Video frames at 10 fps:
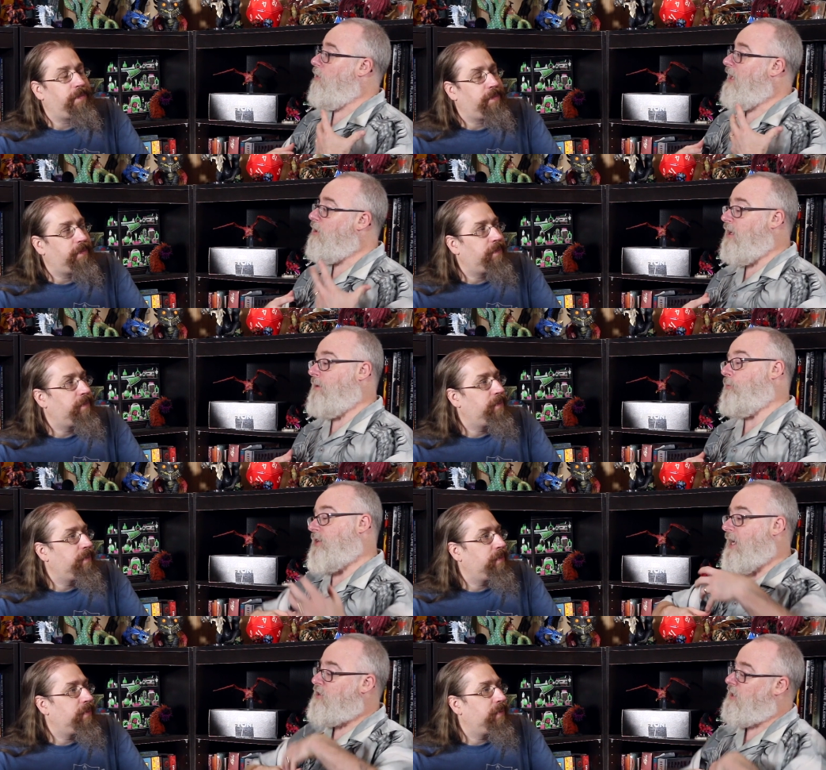Speaker 1: know, integrated
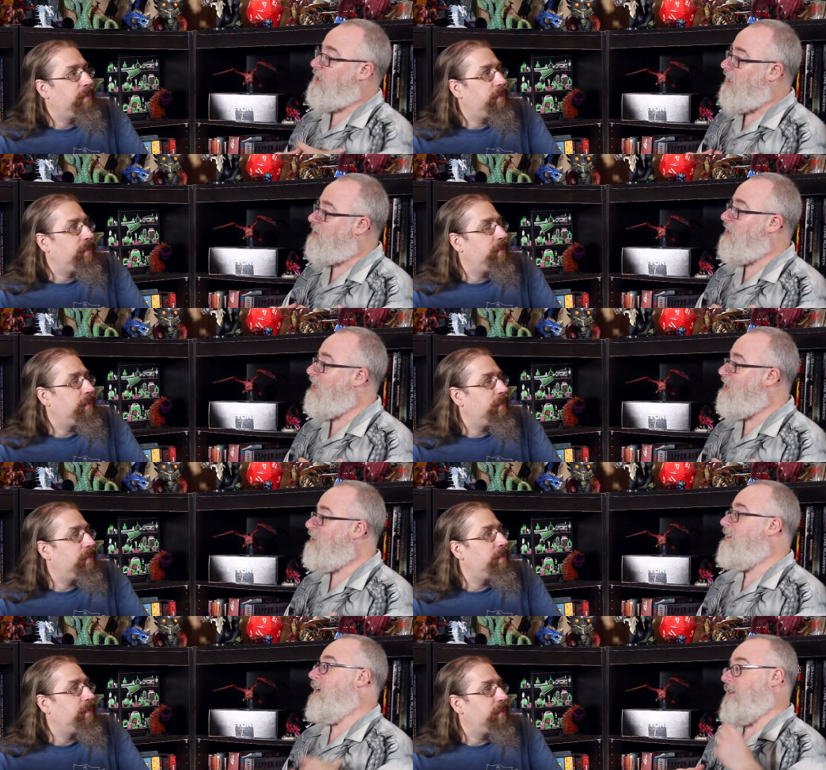protection kicks
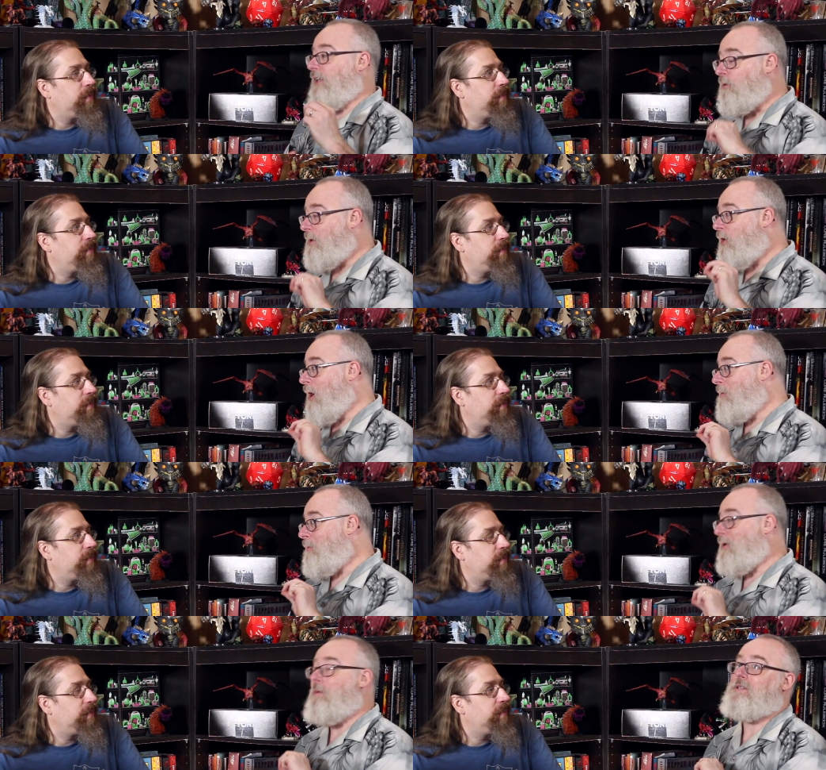in, a little bit of
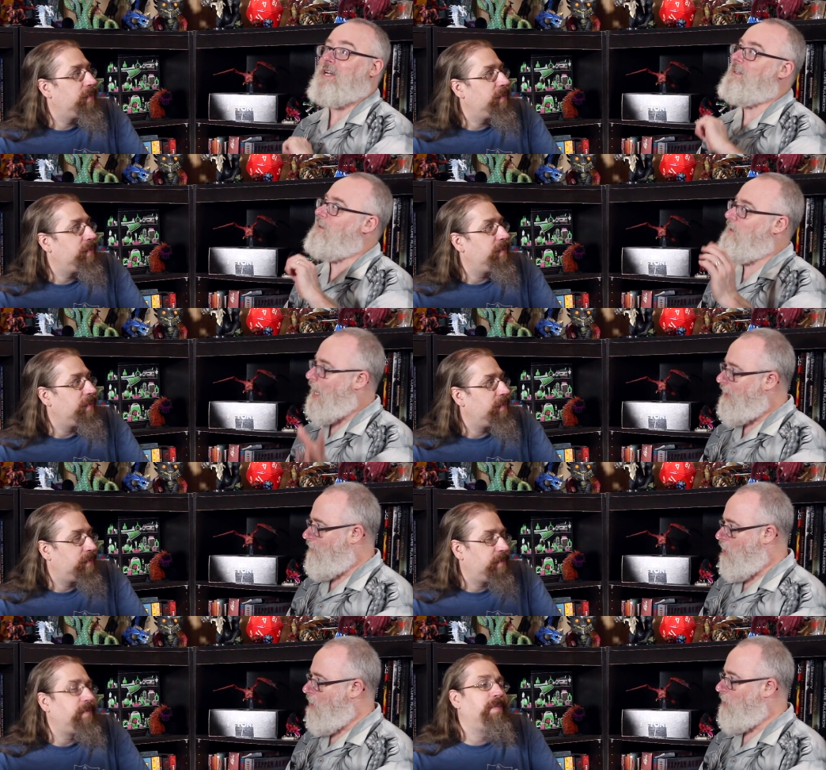armor becomes a lot
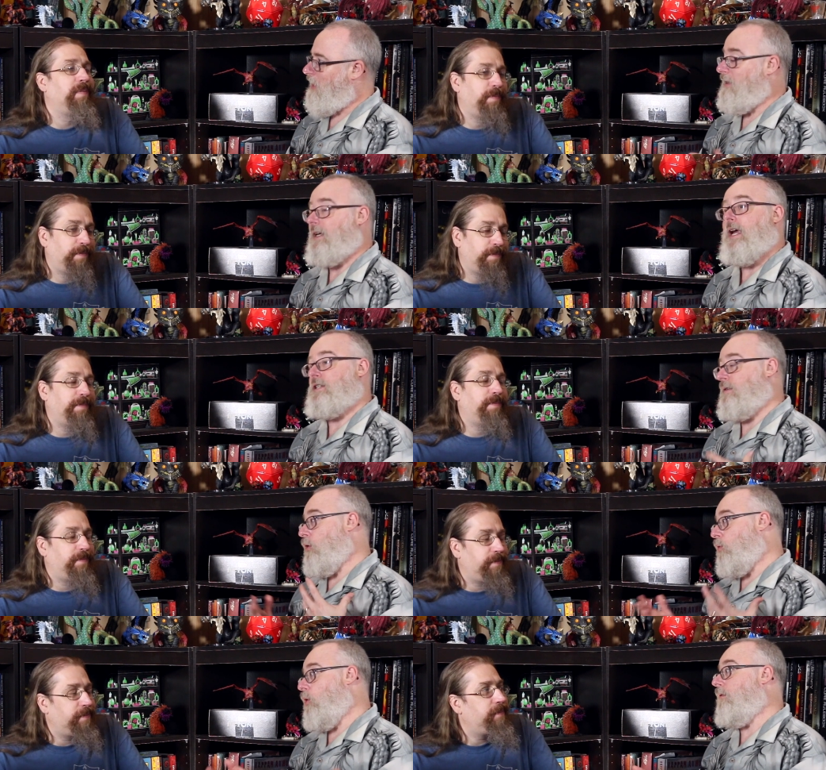of armor in the case of
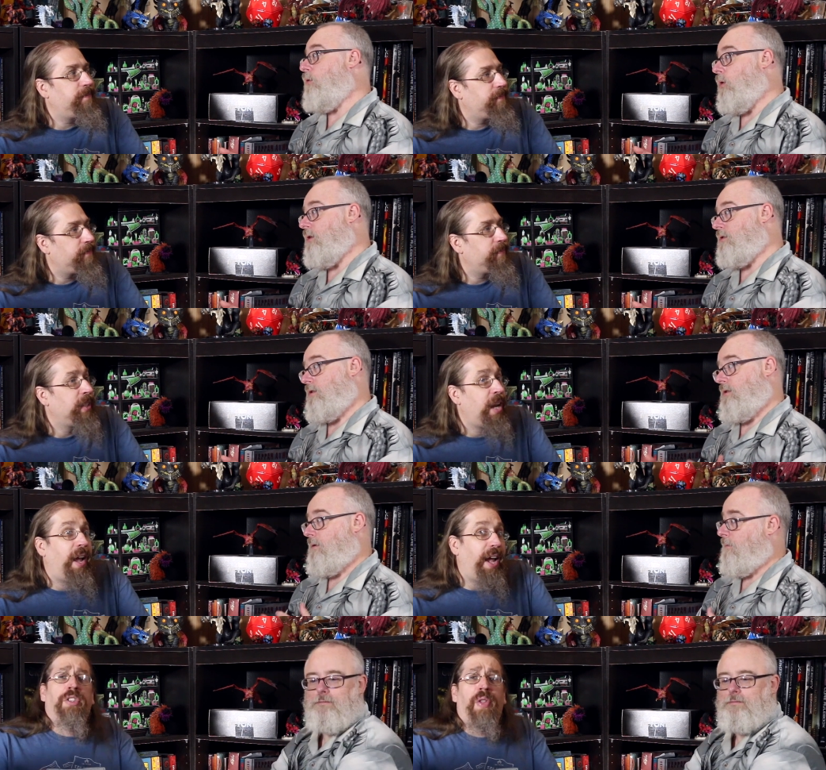a Warforge.
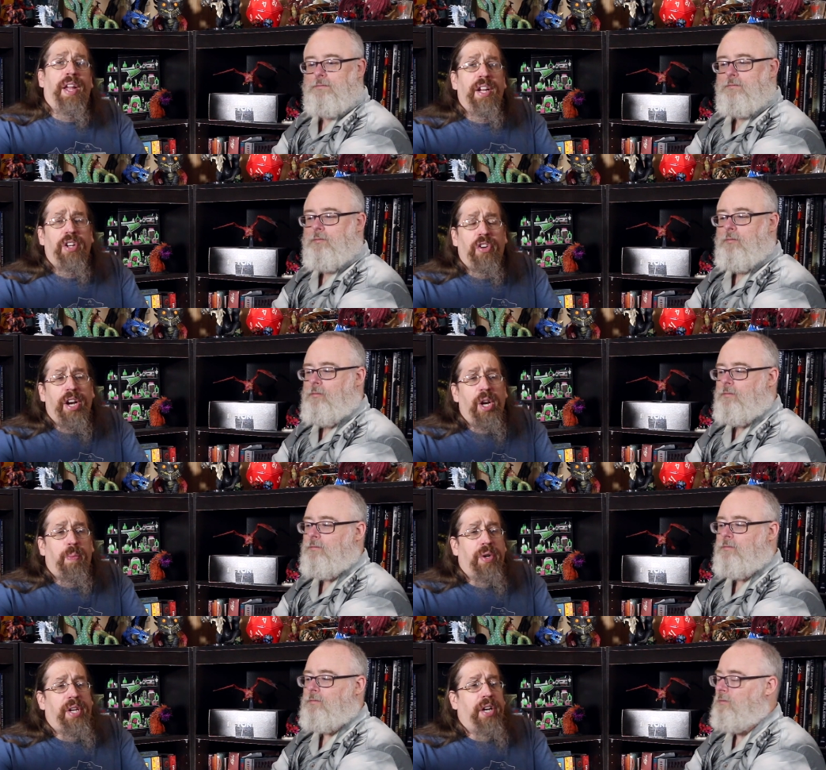
Speaker 2: So that
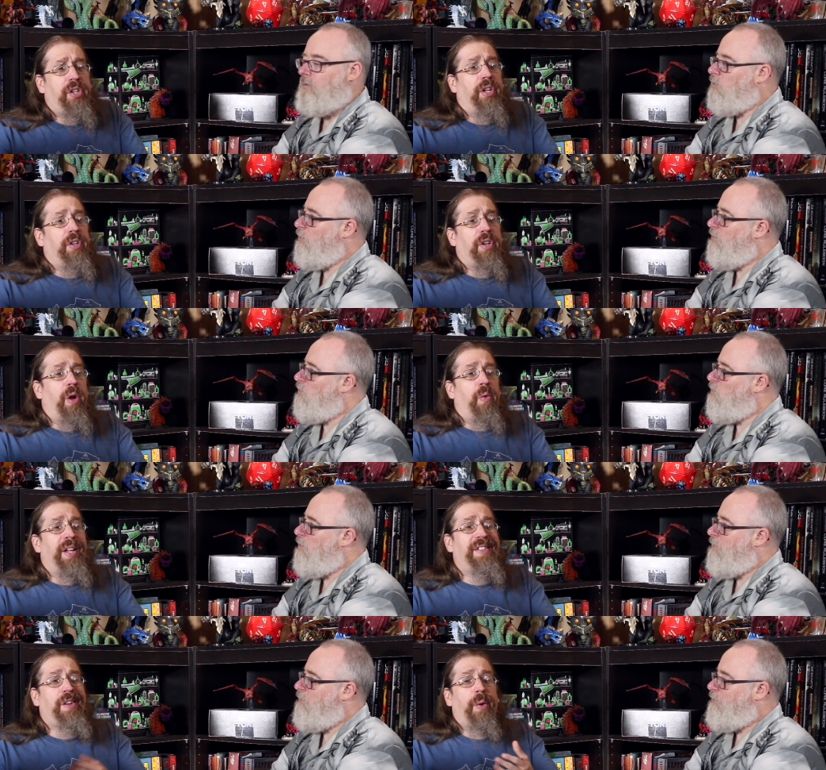integrated protection, you know,
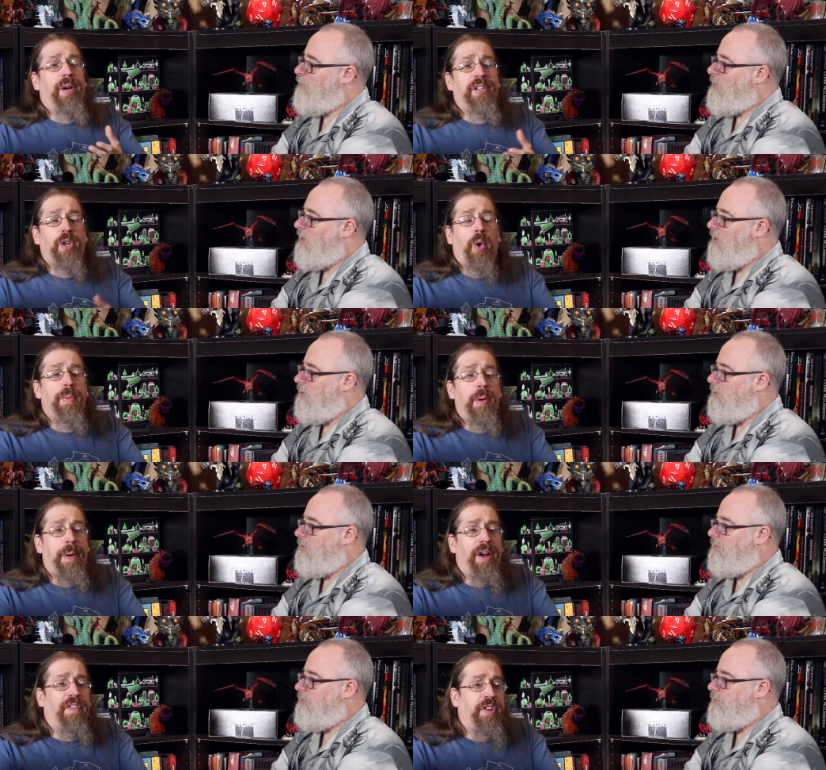is going is going to be
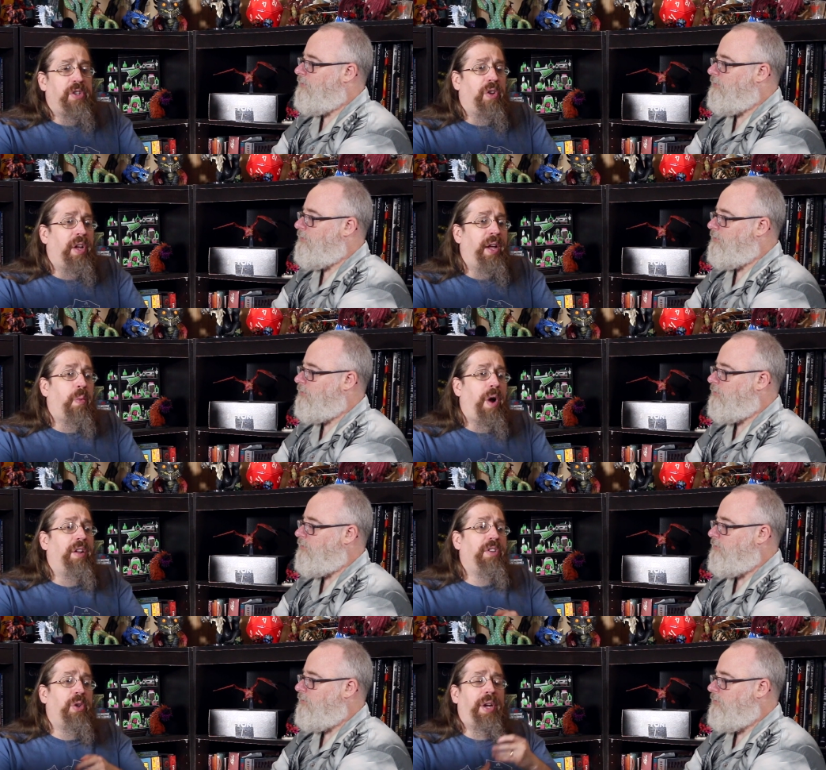beneficial. And
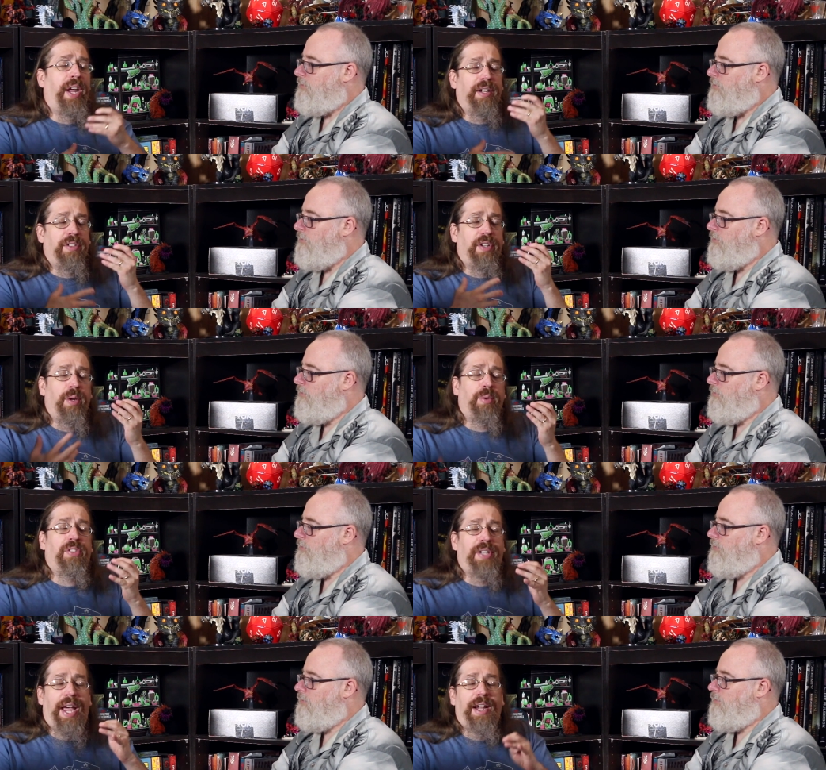while you can't you know
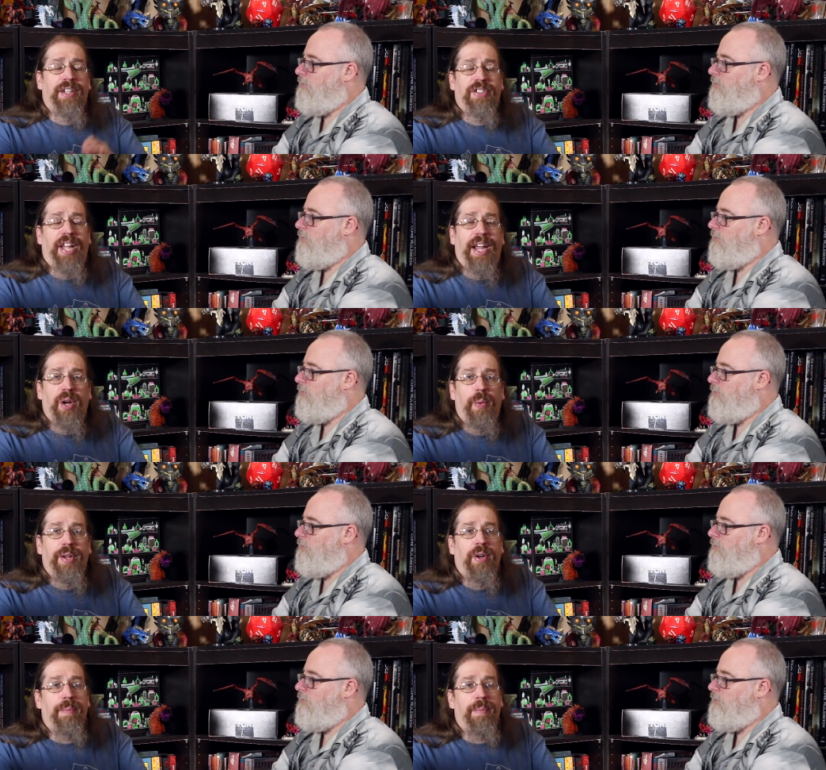stack stack it with